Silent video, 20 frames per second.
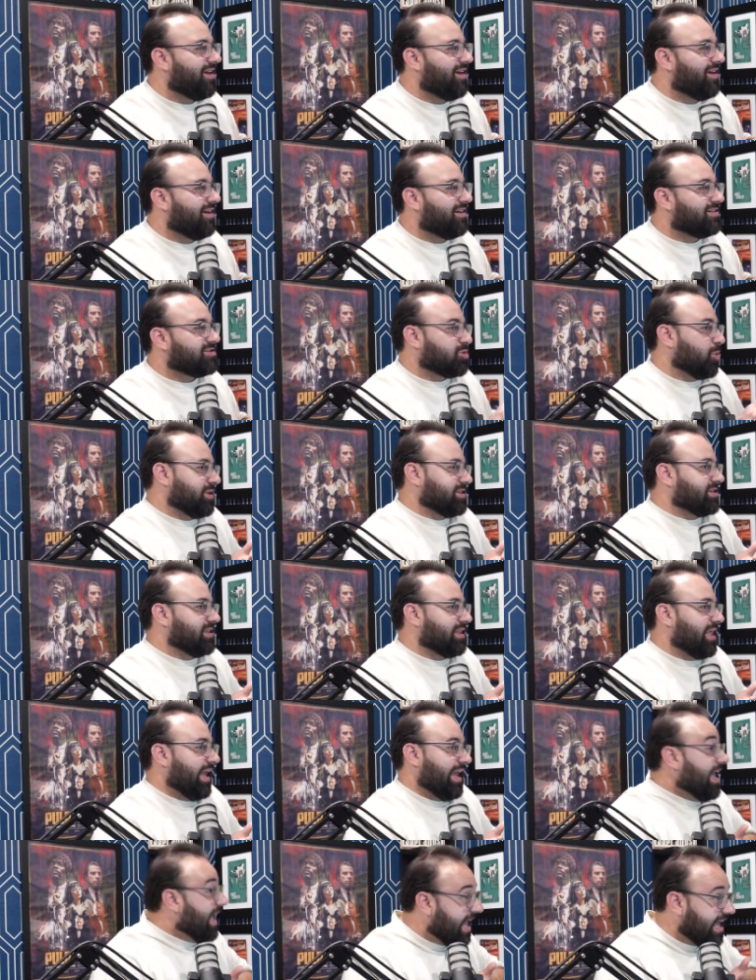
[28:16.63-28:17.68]
So it's
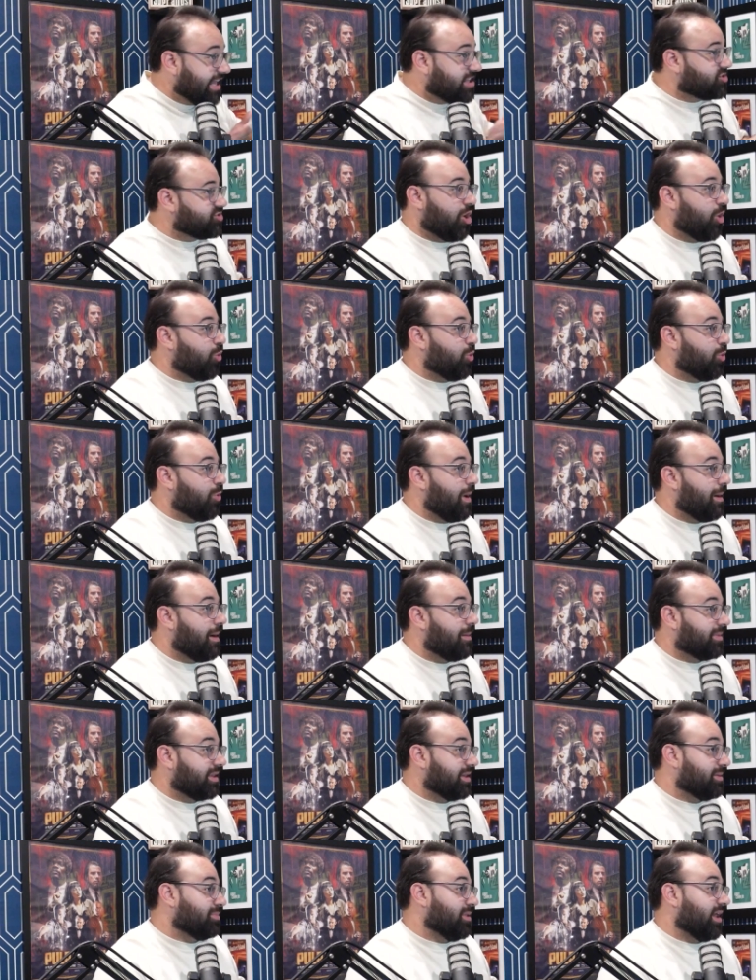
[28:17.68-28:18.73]
like kids know who
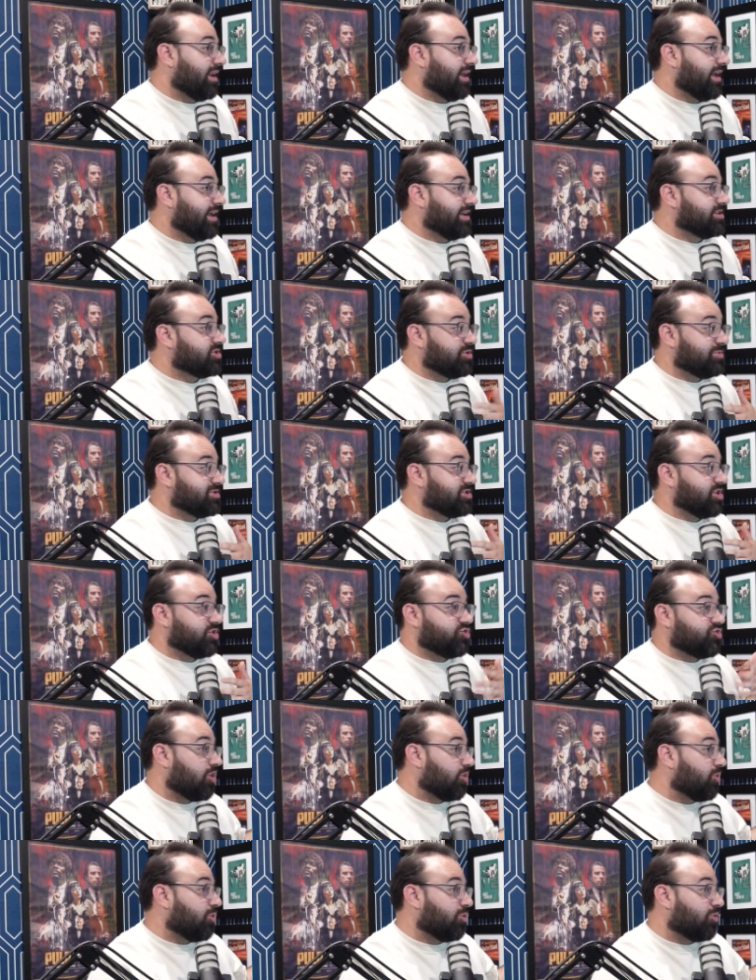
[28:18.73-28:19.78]
Emily Blunt is. She was in
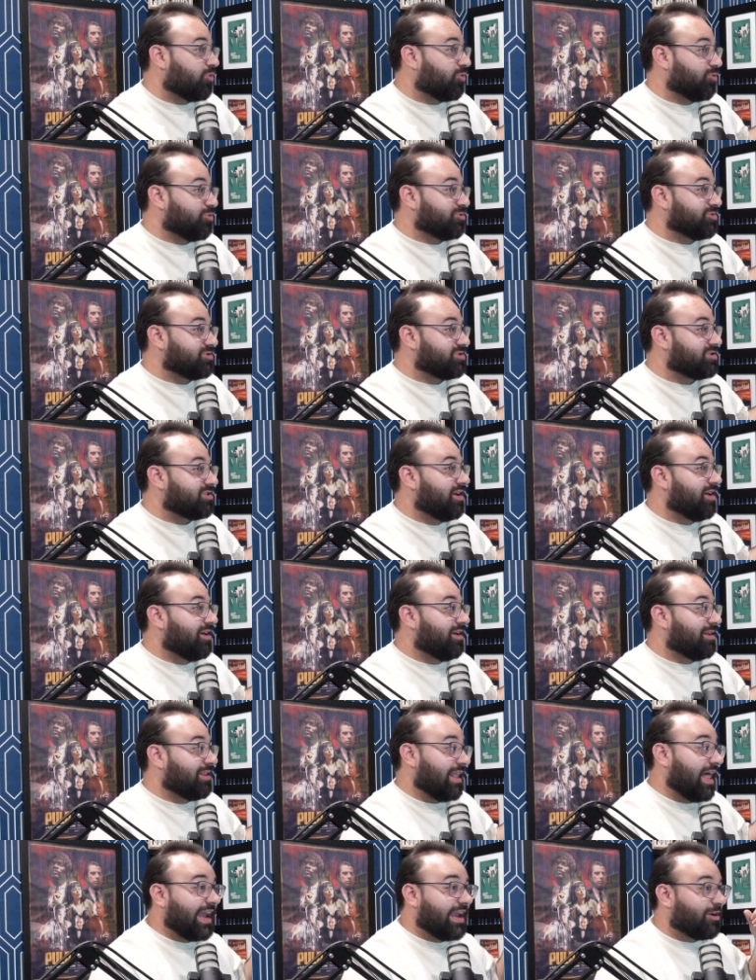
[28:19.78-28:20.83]
Jungle Cruise.
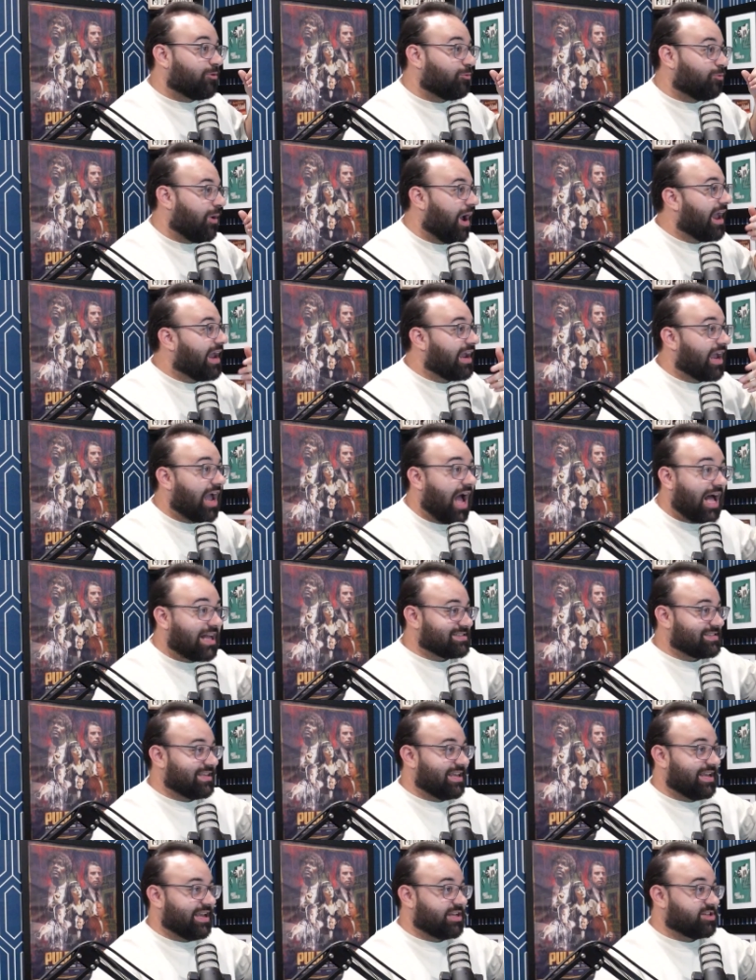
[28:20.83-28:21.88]
Like Ryan
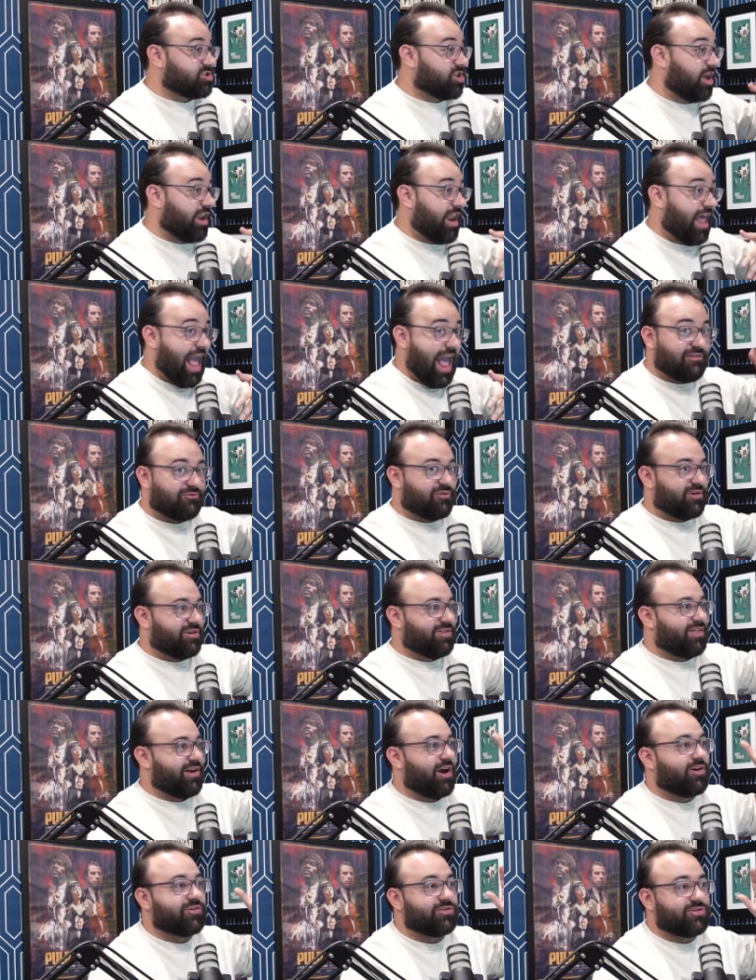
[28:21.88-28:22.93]
Gosling has done
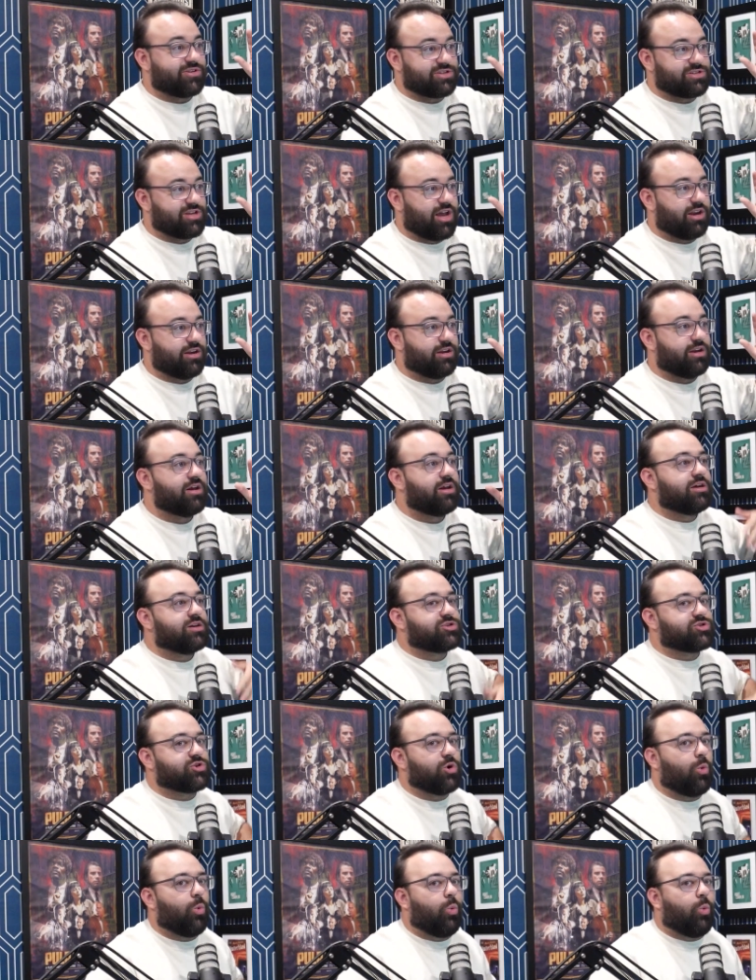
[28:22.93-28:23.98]
everything under the sun.
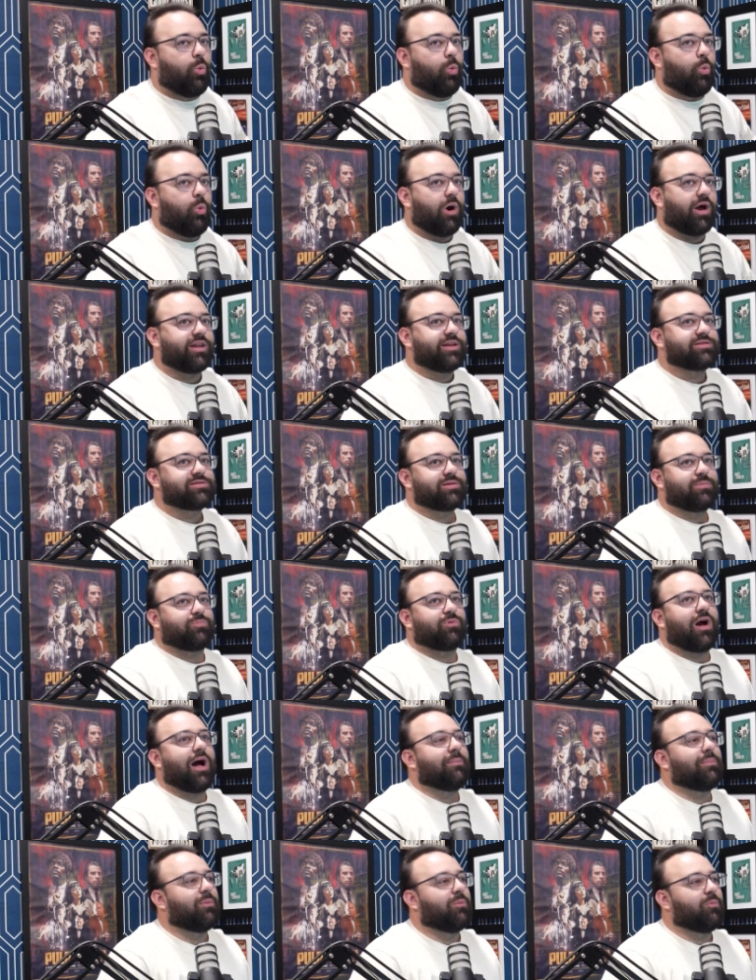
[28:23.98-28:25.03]
So what is the
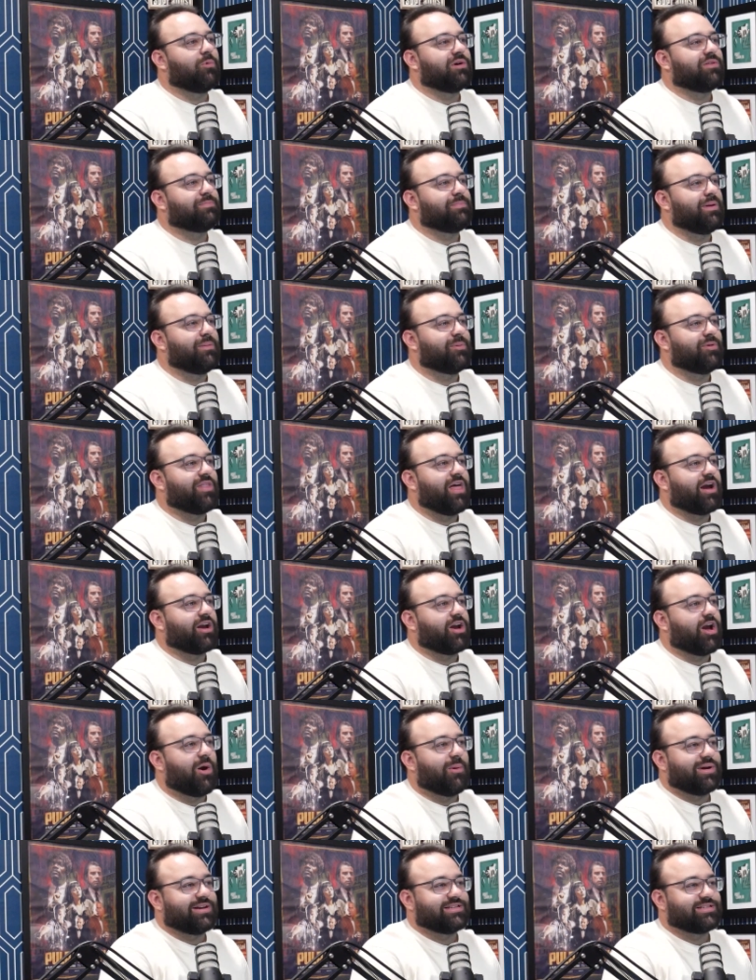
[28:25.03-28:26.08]
problem with people not
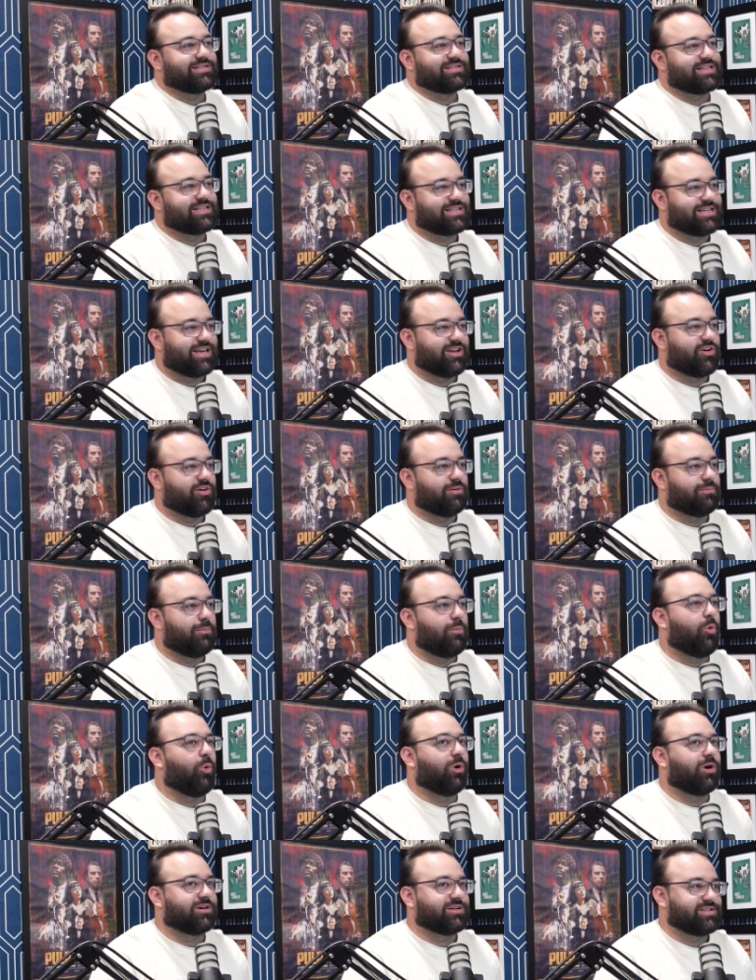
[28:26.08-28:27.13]
going to the theater
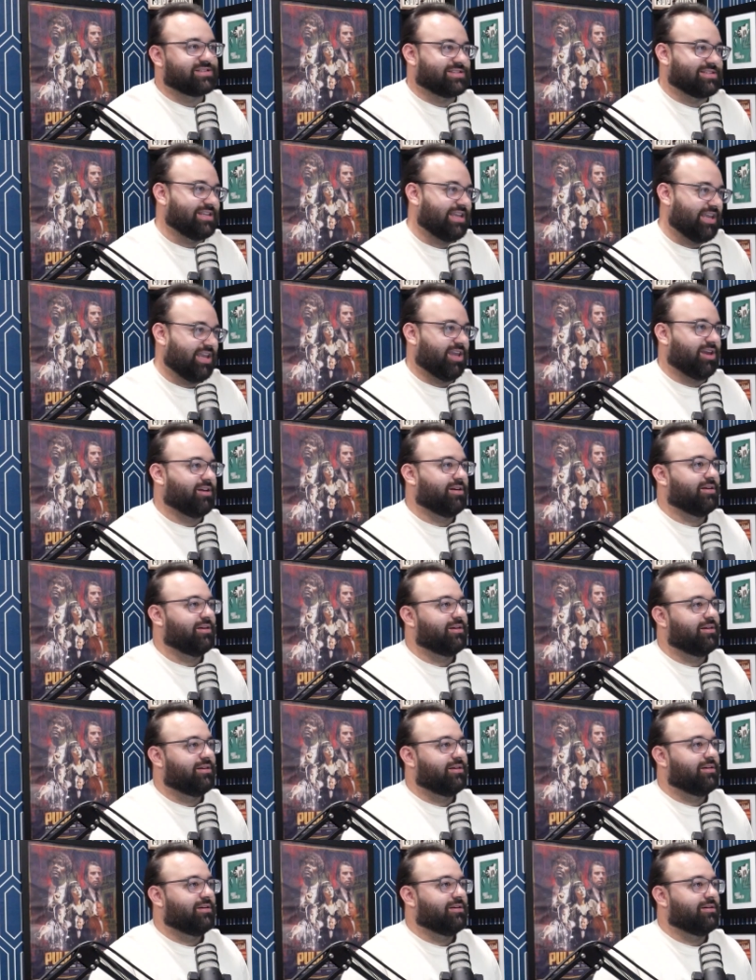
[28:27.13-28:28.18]
more to see
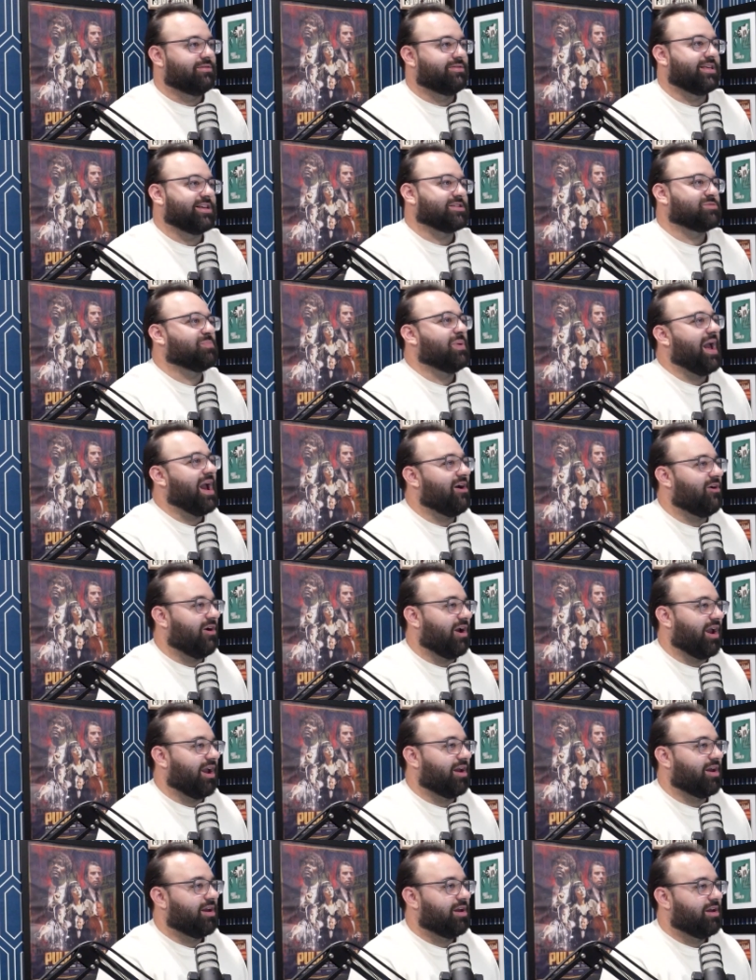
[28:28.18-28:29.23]
this
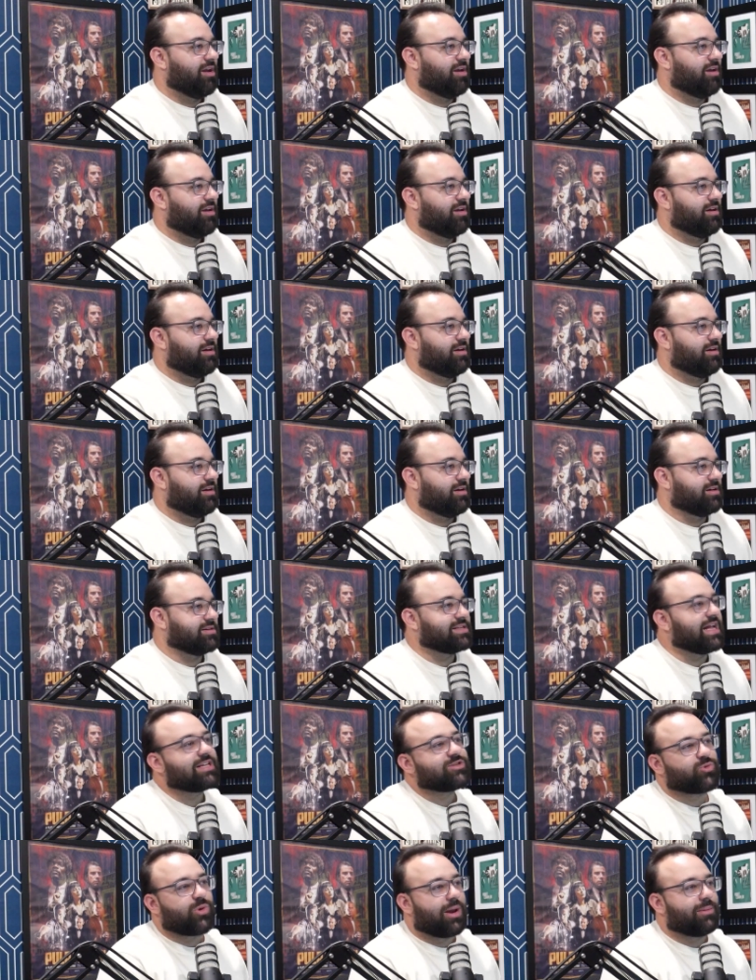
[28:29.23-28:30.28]
pairing? Because
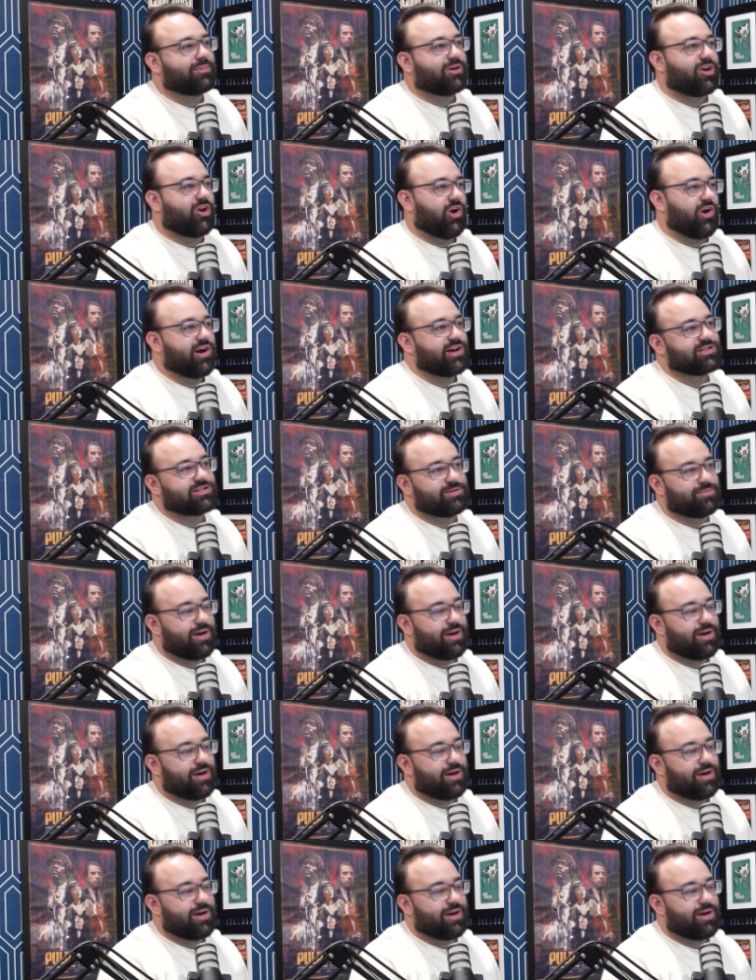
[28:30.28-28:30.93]
that's what I'm curious about.